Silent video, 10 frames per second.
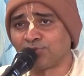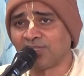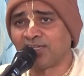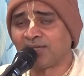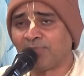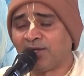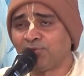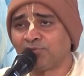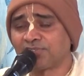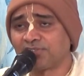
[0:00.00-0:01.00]
to think
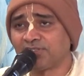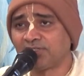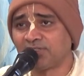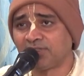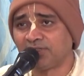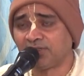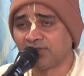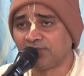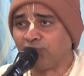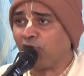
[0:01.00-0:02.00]

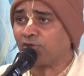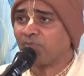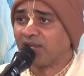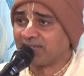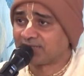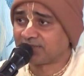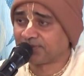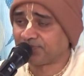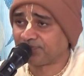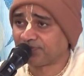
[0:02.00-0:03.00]
about formless.
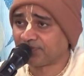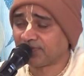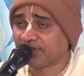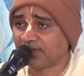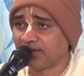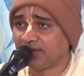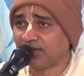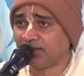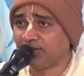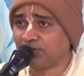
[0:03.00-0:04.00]

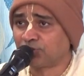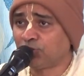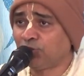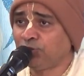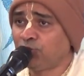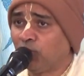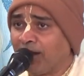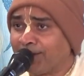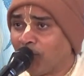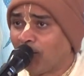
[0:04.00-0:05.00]
So you
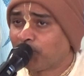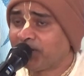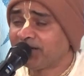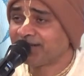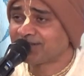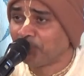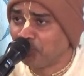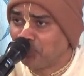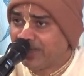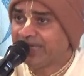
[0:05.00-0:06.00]
adopt it as a
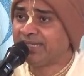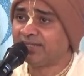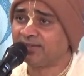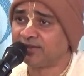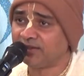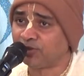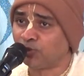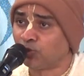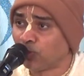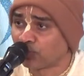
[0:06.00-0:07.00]
mean
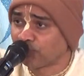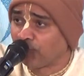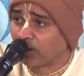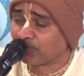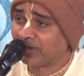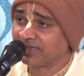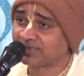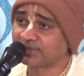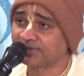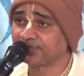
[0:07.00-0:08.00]
to go to
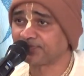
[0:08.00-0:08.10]
formless.